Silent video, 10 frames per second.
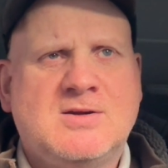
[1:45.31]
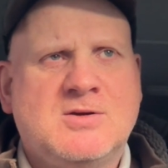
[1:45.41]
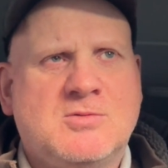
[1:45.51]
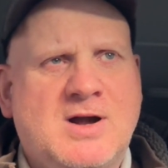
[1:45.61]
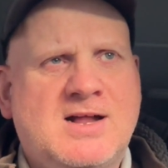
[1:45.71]

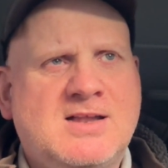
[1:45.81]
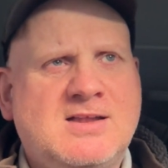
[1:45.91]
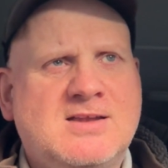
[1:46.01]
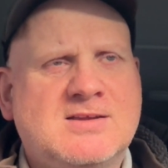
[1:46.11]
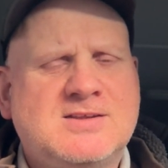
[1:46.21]

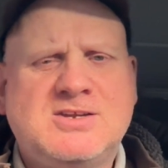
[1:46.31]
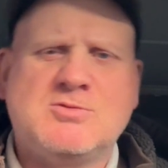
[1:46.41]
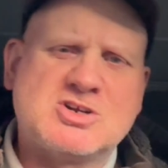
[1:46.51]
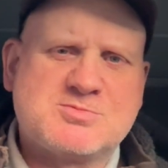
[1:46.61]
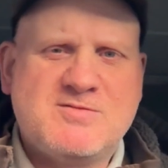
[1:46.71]
Well, did you
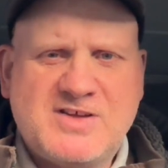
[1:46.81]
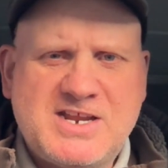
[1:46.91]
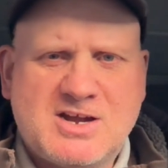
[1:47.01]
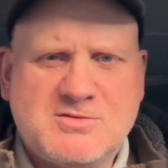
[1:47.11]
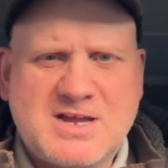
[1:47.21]
watch my
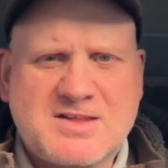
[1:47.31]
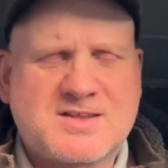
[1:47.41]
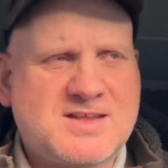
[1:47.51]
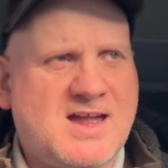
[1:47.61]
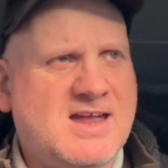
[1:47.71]
video
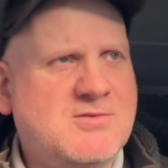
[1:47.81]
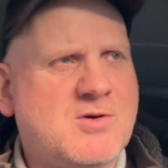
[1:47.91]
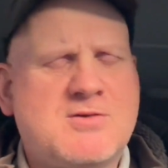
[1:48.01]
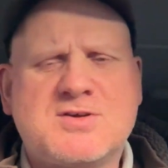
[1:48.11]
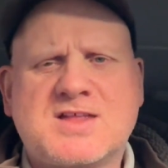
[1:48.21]
yesterday
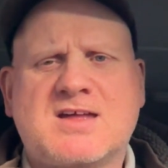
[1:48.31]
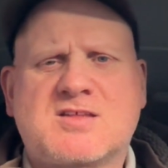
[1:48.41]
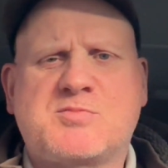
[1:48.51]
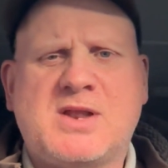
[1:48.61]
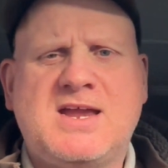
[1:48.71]
where I was
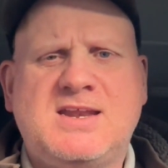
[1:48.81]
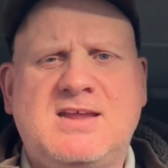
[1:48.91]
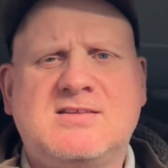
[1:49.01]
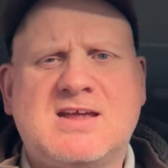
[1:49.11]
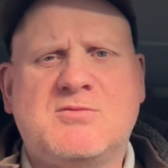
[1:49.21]

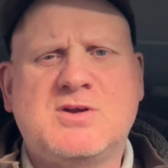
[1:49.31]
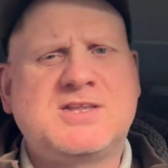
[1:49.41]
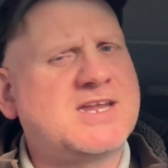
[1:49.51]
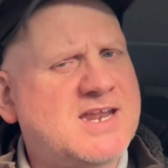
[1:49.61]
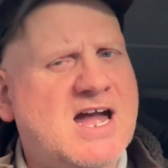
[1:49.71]
explaining that we
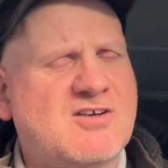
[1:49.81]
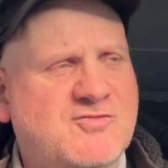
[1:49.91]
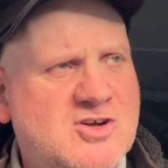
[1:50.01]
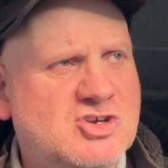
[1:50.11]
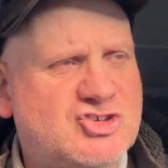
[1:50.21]
did our
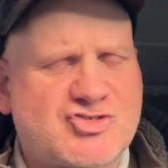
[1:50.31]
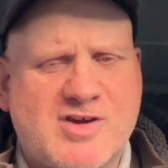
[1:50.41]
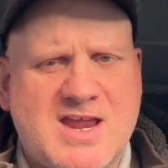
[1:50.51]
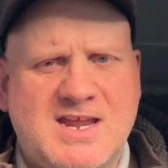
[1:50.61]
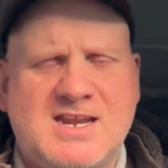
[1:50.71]
first
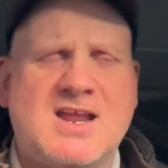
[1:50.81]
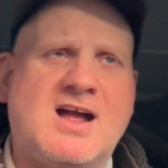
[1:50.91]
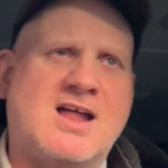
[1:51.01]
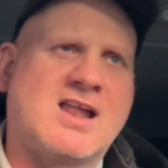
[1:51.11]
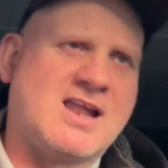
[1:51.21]
training
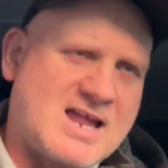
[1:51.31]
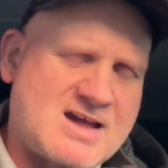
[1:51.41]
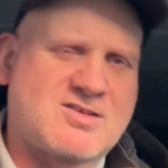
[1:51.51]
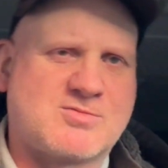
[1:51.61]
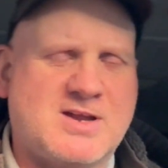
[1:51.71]

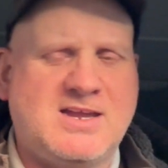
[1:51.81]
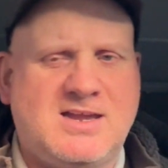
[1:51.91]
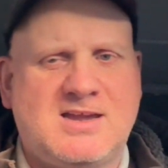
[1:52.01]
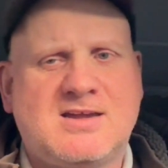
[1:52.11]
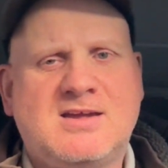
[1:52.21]
last
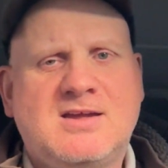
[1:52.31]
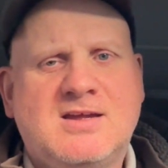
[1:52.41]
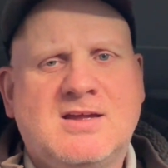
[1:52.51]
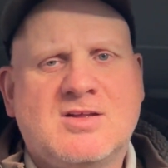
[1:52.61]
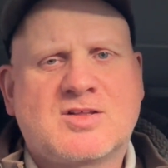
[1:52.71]
week?
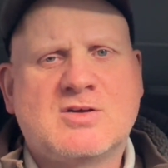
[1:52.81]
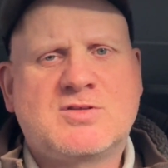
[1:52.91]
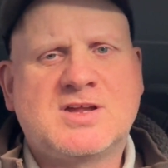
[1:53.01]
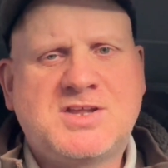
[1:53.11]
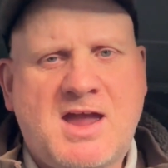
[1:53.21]
So
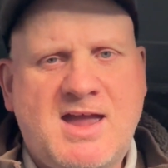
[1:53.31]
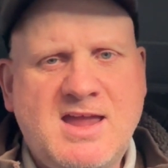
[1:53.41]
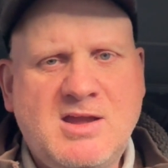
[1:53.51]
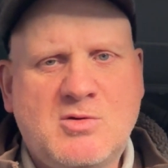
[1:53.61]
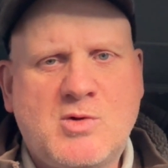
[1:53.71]

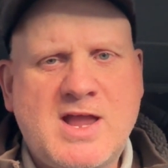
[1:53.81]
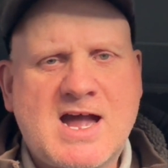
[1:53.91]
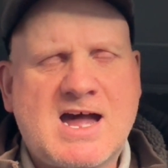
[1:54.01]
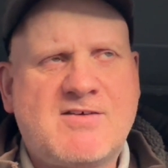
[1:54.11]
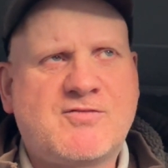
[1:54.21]
today we
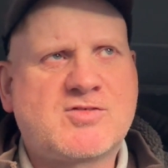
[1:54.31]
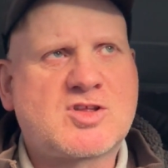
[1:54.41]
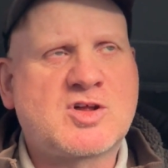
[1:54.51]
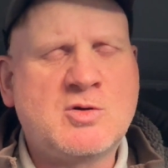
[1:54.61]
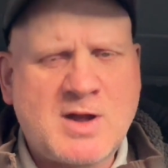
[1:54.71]
have
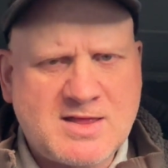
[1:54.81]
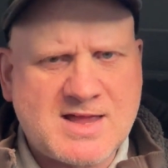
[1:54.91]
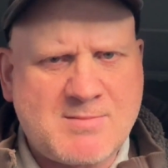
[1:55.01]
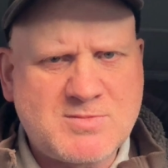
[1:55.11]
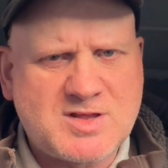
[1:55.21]
two
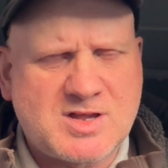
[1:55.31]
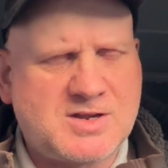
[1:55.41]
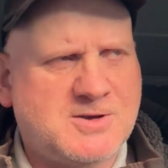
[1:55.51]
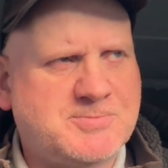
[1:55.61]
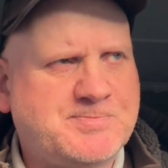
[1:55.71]
exams to
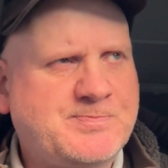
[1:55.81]
do.